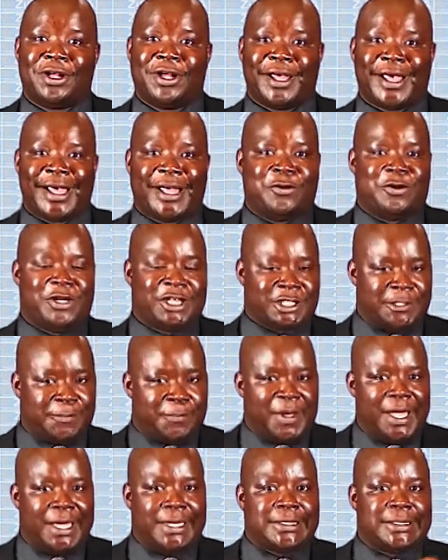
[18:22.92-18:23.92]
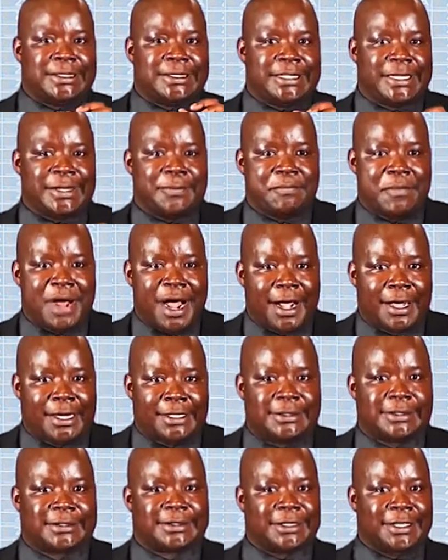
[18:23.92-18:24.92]
And you expect the
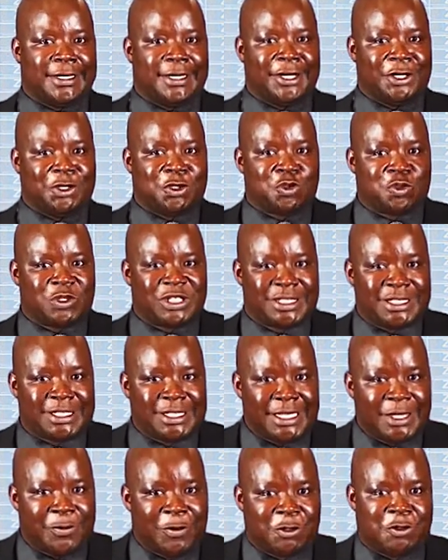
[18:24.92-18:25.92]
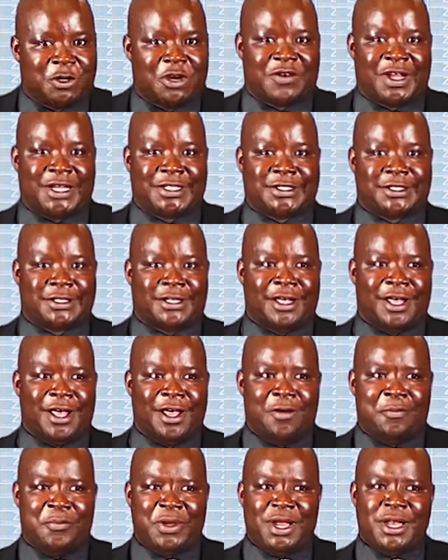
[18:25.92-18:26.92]
markers to see what you're writing.
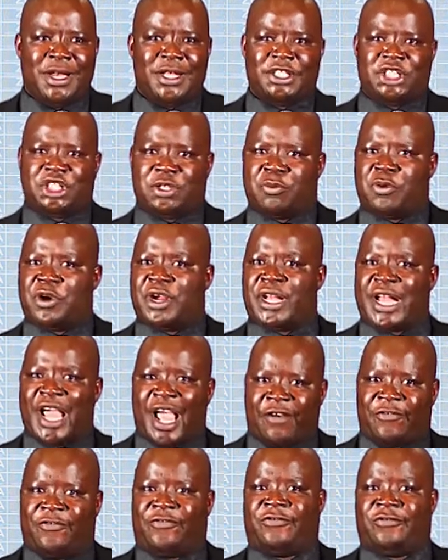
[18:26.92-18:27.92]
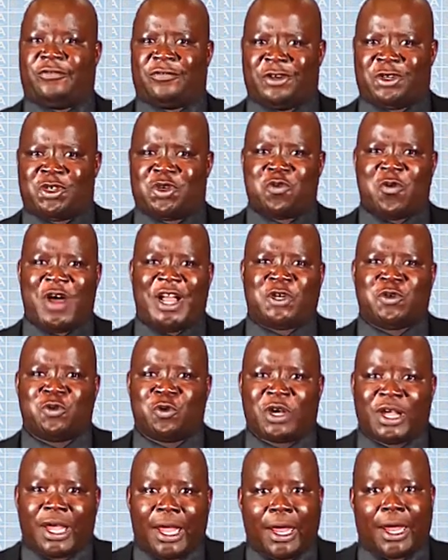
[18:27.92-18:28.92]
Be legible enough. Do what you
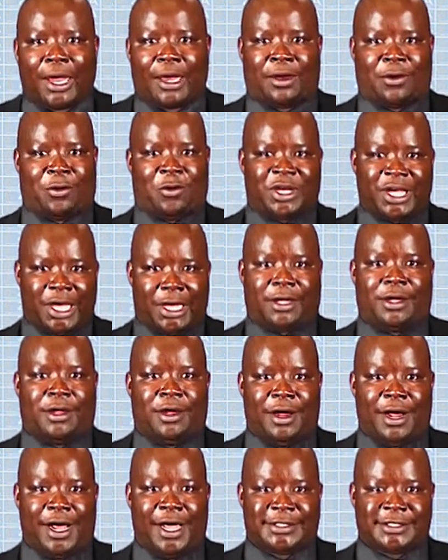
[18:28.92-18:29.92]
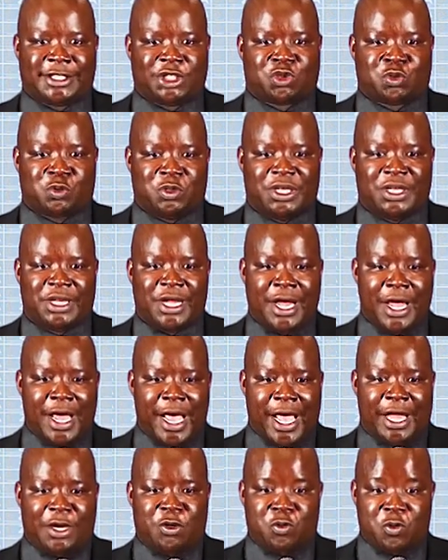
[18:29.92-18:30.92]
can, okay, as a student.
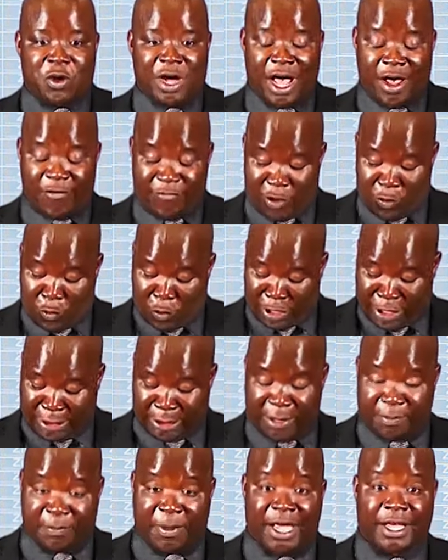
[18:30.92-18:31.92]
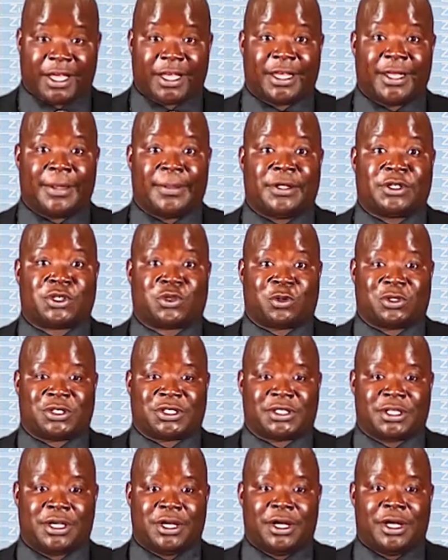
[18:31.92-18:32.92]
And you have a walk in the park in this
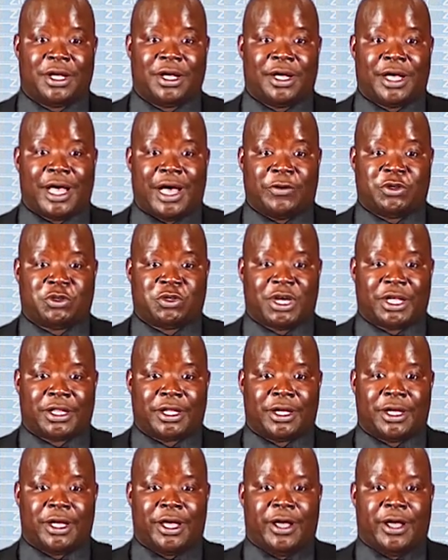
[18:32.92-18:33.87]
course. Are we together?